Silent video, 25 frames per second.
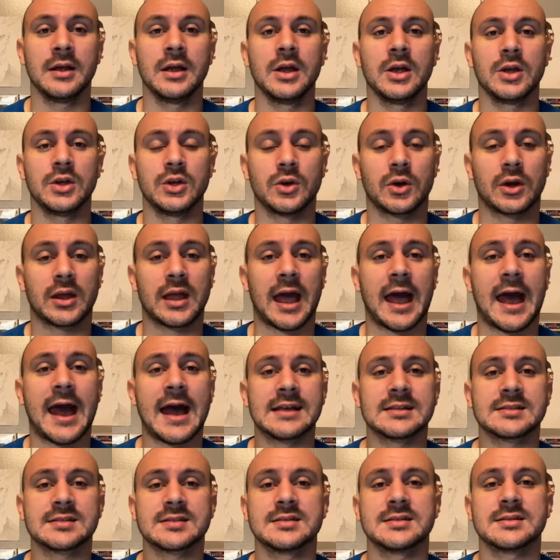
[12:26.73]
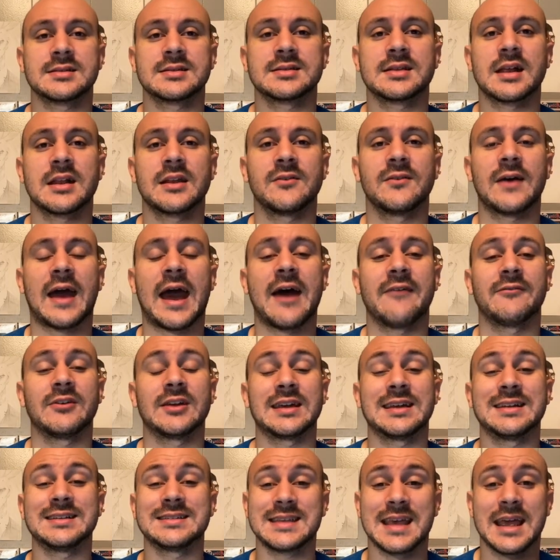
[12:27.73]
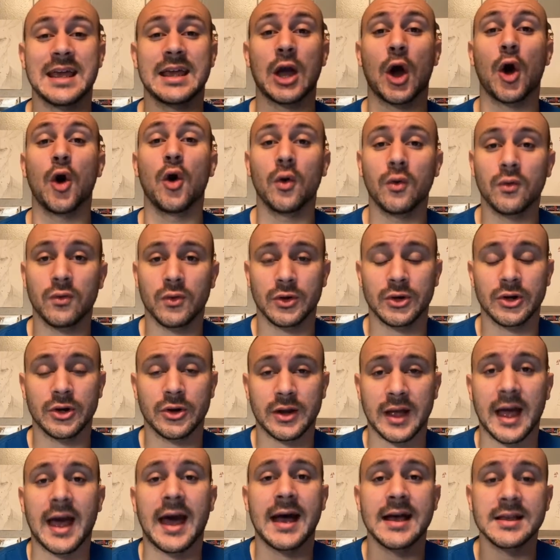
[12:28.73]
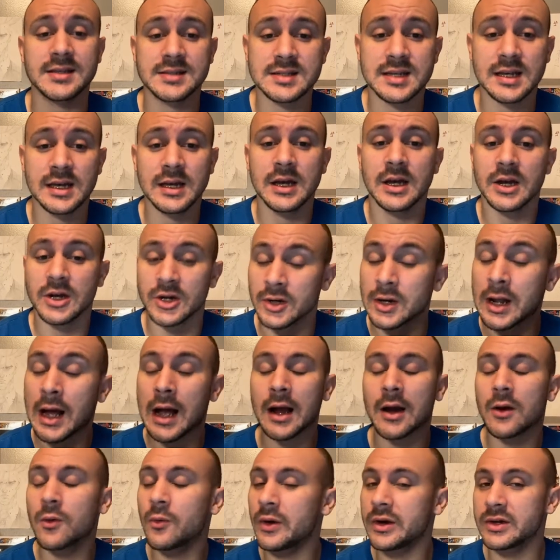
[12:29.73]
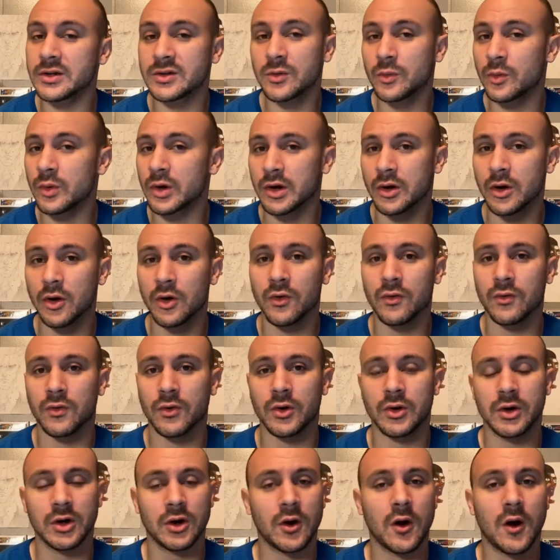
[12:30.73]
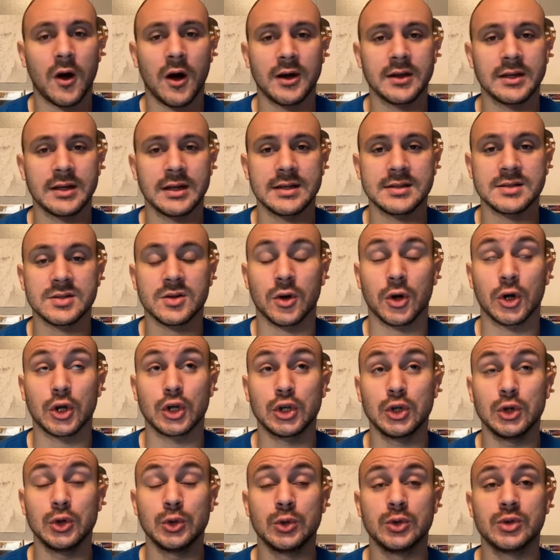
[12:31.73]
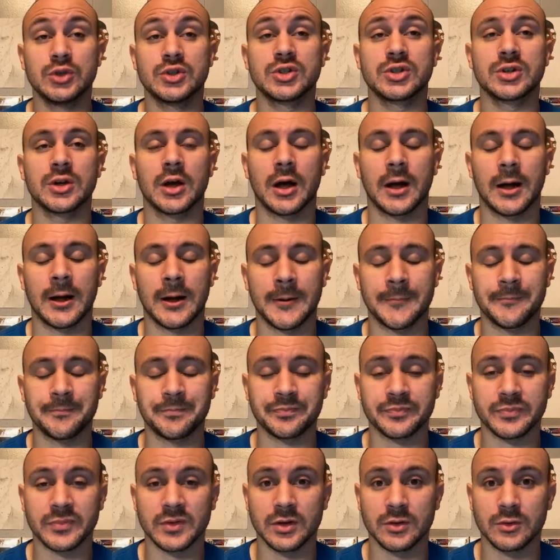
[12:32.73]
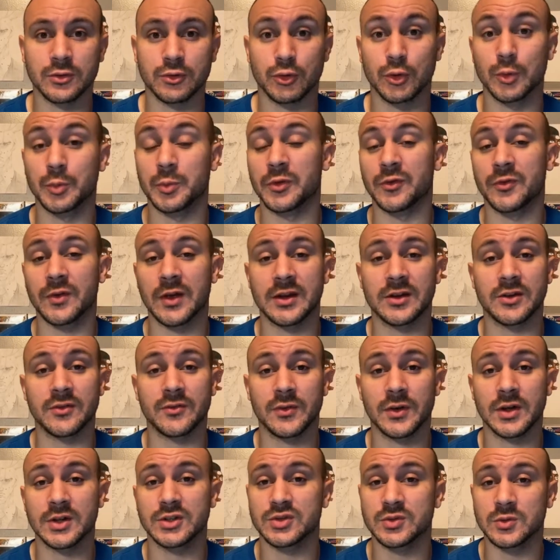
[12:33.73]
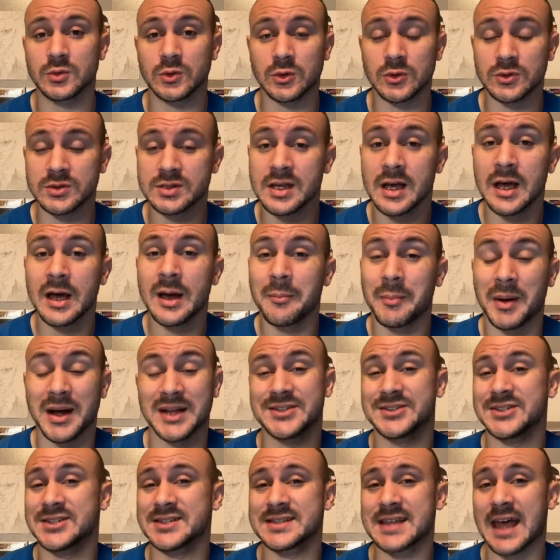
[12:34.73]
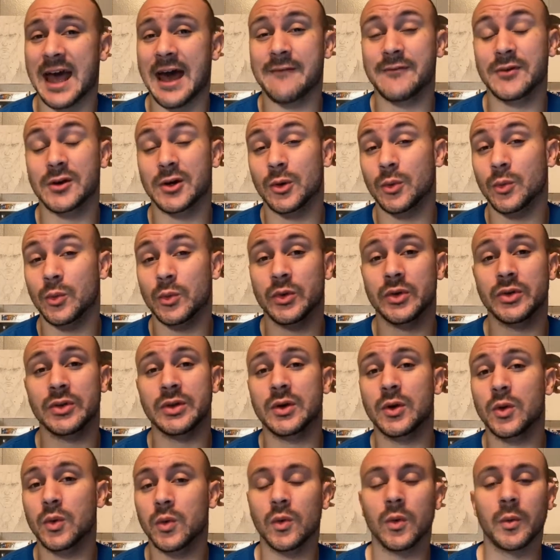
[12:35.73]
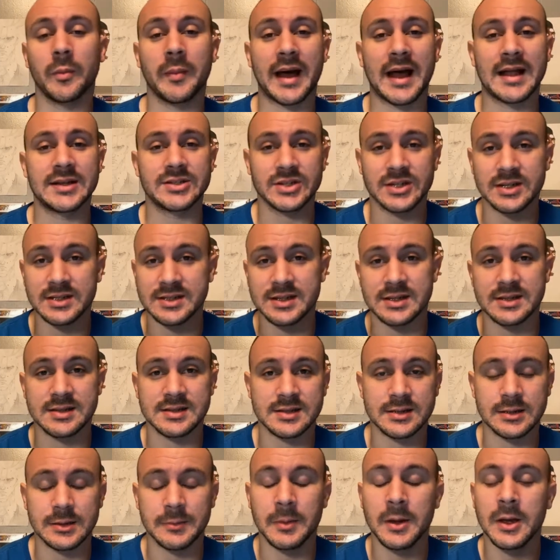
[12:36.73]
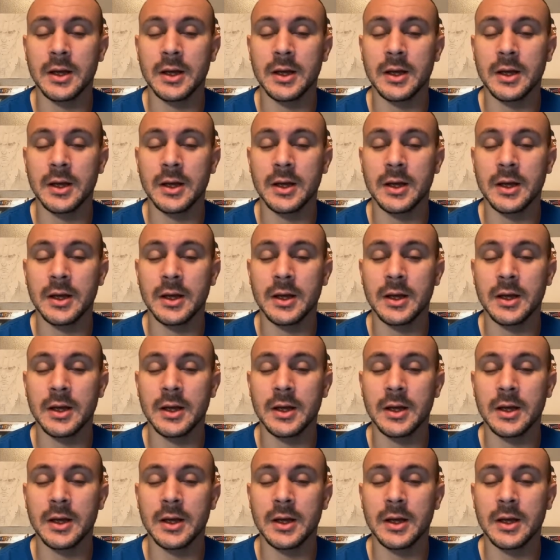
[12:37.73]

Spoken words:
your cast instead of having it take over your cast. You're not going to win over your audience or a huge group of individuals by just having a really cool magic system.